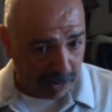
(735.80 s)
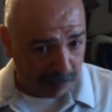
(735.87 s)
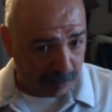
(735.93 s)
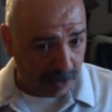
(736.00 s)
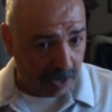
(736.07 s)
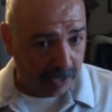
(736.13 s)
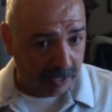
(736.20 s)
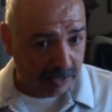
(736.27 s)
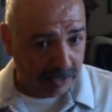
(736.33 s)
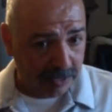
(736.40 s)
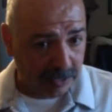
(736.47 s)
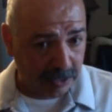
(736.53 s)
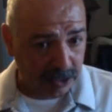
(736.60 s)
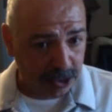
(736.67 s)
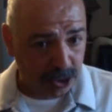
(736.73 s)
that product
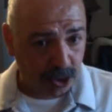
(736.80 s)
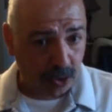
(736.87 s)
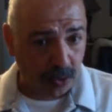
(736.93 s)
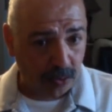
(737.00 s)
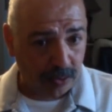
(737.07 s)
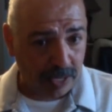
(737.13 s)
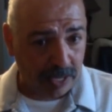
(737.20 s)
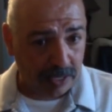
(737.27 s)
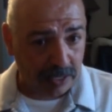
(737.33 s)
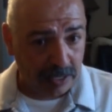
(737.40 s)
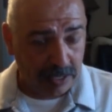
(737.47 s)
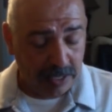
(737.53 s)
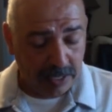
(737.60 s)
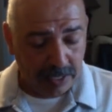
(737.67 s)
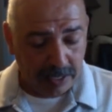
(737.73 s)
doesn't show that
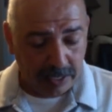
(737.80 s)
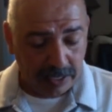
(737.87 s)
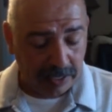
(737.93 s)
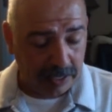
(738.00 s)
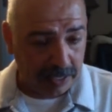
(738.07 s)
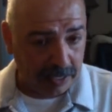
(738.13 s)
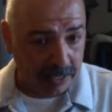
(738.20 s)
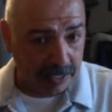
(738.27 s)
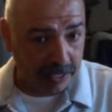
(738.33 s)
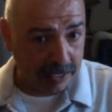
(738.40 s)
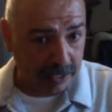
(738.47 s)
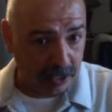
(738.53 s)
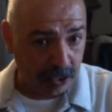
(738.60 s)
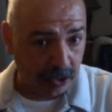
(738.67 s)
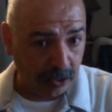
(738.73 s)
it
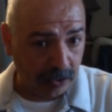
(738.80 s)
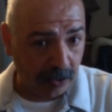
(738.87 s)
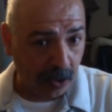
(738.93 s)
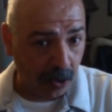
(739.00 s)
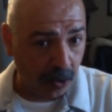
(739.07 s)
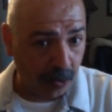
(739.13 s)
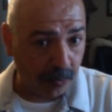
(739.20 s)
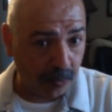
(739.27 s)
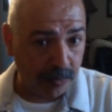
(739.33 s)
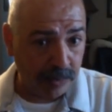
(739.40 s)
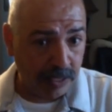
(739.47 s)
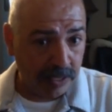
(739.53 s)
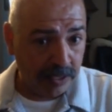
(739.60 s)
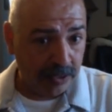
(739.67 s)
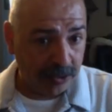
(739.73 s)
hit your
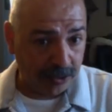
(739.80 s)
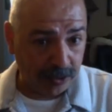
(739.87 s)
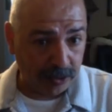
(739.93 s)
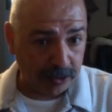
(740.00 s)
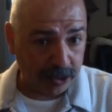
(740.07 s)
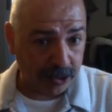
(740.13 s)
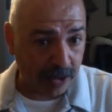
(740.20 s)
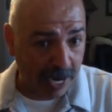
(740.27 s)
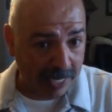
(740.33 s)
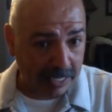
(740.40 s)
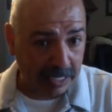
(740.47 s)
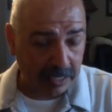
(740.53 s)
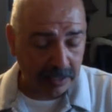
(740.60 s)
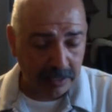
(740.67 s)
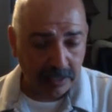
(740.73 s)
home through
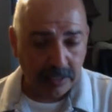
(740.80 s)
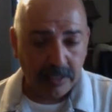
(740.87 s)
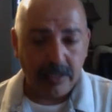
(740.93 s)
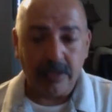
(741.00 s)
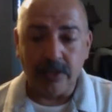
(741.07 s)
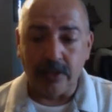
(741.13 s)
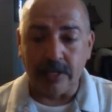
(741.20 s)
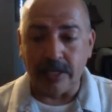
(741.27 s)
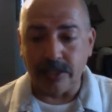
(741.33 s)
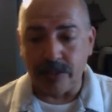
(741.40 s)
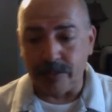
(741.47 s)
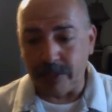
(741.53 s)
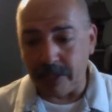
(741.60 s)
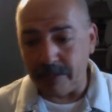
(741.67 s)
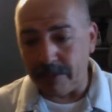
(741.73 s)
tracking, you'll get
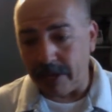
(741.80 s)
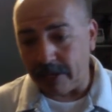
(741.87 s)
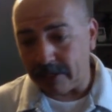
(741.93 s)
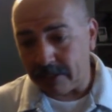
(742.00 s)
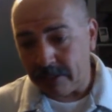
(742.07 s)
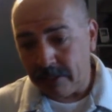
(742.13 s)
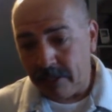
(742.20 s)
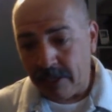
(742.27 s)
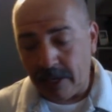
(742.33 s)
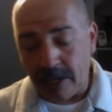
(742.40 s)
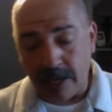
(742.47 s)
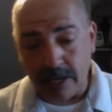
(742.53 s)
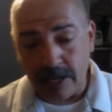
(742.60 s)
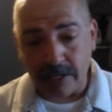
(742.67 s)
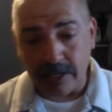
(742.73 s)
your money back.
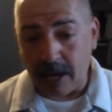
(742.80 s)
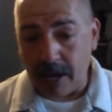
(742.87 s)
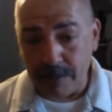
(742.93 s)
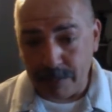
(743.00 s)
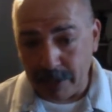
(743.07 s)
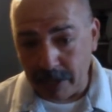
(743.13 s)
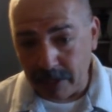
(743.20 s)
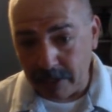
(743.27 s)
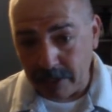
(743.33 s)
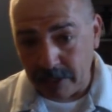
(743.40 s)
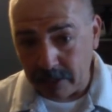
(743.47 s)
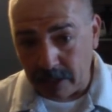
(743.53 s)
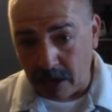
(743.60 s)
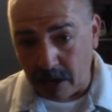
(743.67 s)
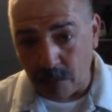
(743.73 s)
And
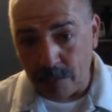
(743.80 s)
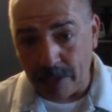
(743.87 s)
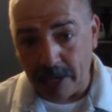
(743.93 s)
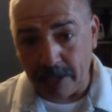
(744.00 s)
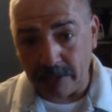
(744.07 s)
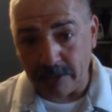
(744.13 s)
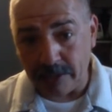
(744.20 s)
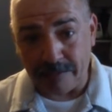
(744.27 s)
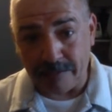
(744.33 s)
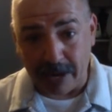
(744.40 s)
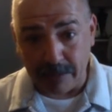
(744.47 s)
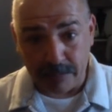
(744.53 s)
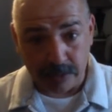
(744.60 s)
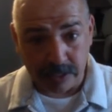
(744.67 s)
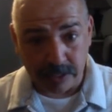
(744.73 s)
I'll pay the
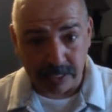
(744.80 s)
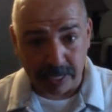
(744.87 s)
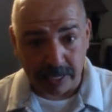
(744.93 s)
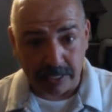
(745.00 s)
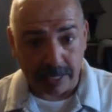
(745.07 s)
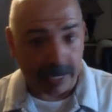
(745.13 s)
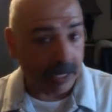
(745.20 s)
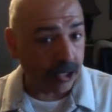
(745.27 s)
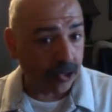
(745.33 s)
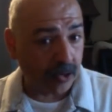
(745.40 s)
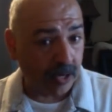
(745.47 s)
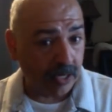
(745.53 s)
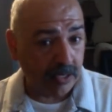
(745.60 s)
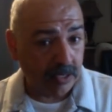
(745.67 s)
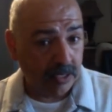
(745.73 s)
5%
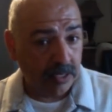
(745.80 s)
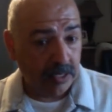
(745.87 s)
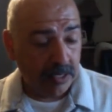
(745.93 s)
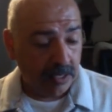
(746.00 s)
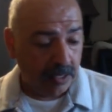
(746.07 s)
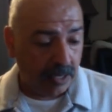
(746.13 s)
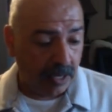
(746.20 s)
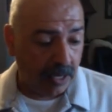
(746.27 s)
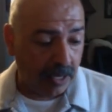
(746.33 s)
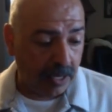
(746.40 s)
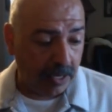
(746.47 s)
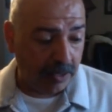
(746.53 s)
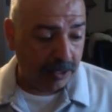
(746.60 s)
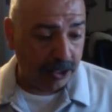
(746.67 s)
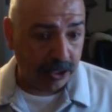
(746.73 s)
extra
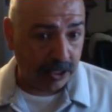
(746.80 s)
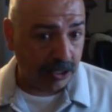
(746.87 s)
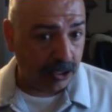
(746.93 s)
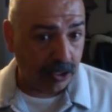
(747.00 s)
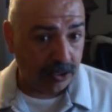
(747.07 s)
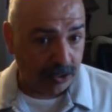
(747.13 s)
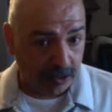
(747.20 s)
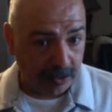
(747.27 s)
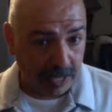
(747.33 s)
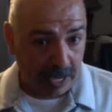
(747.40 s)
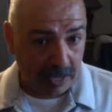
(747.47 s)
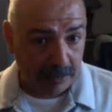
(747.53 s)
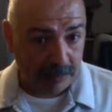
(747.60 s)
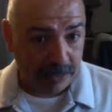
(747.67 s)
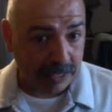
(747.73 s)
just to do
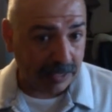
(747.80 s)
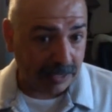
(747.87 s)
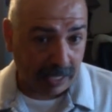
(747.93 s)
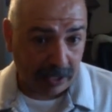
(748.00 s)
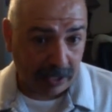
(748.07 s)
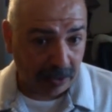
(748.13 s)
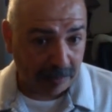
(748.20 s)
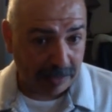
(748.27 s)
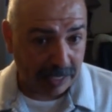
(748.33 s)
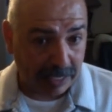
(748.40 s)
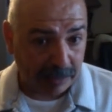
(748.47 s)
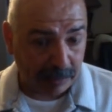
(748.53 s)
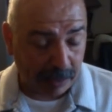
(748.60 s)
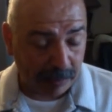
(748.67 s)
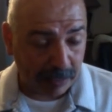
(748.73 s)
that, because I know I'm going
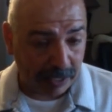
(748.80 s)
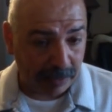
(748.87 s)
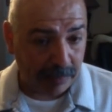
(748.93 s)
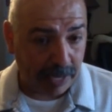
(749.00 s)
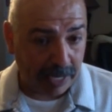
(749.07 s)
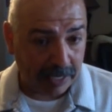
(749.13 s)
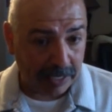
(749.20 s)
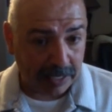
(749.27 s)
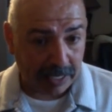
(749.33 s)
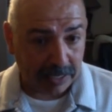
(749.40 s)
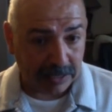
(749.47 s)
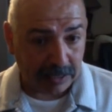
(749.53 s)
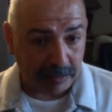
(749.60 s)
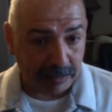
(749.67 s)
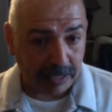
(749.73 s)
to get my money back
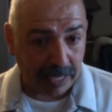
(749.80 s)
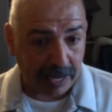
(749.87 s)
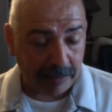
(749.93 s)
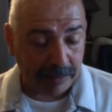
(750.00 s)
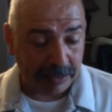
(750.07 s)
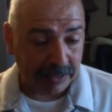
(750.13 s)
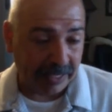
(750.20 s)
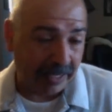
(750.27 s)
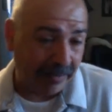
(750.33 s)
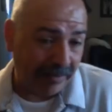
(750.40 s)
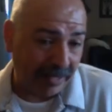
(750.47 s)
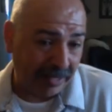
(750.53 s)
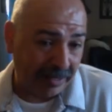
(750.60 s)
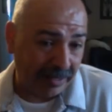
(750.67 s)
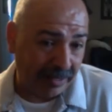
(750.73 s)
in case something happens. And
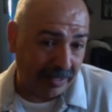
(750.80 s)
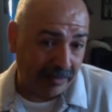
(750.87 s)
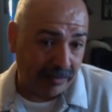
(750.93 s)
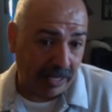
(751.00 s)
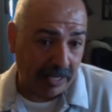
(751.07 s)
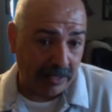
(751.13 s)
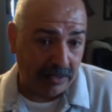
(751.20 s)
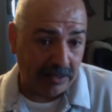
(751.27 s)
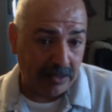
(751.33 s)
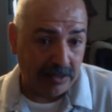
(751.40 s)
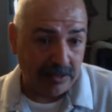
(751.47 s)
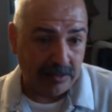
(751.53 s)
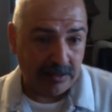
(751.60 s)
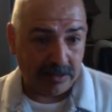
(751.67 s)
if they